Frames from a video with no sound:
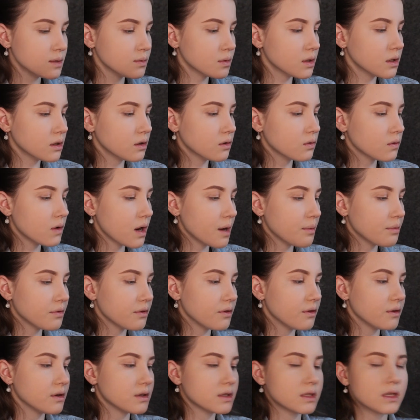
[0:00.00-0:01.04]
I'm gonna grab
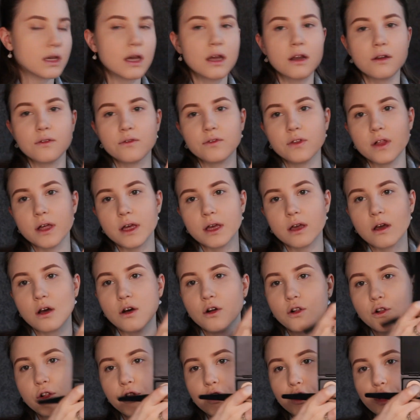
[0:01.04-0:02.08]
this kind of like
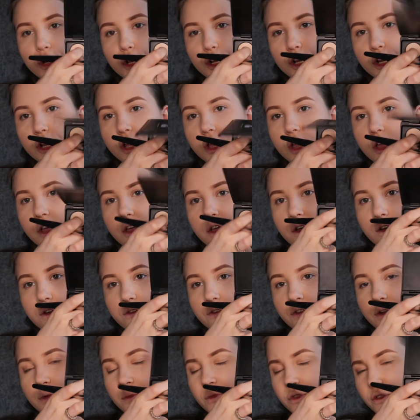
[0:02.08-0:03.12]
color
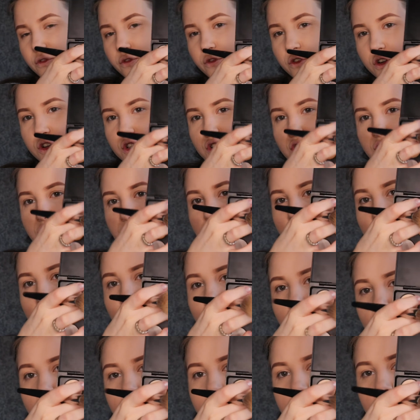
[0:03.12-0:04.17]
from the first
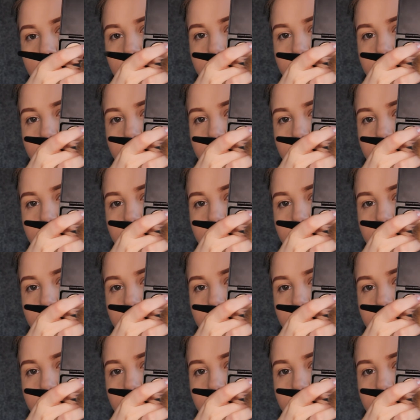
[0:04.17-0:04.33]
row.